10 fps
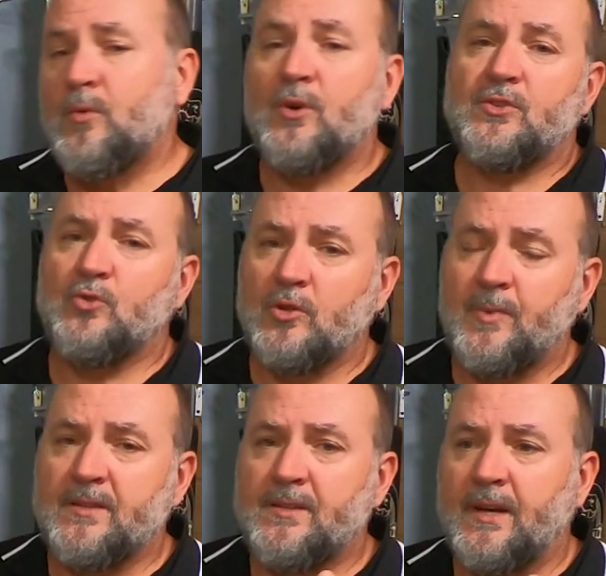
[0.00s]
I want to talk
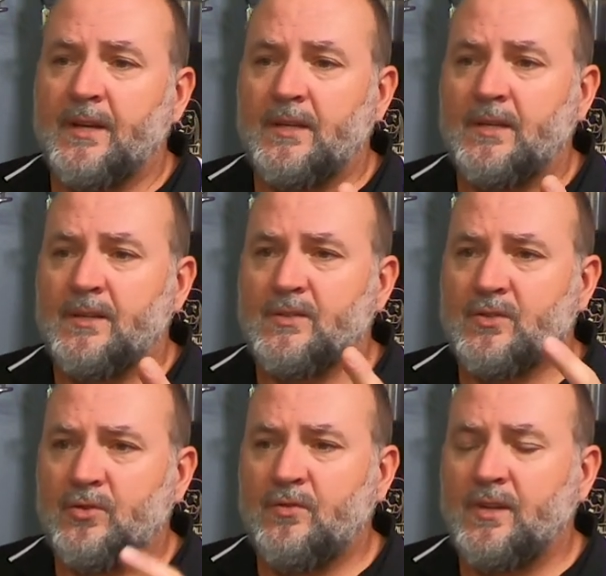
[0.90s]
about today is
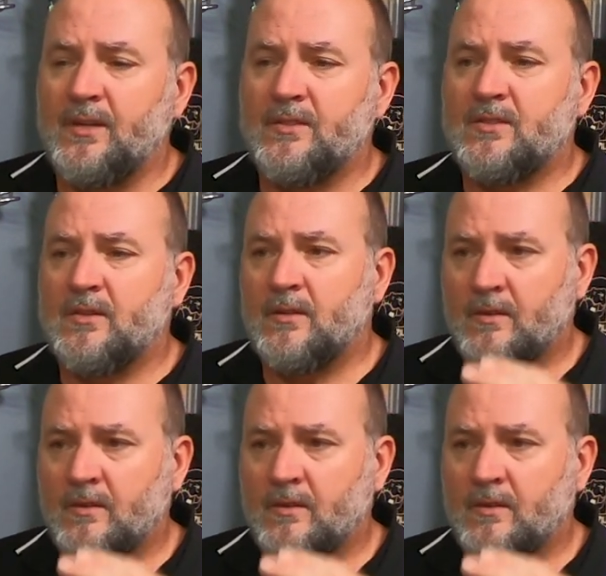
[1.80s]
two things.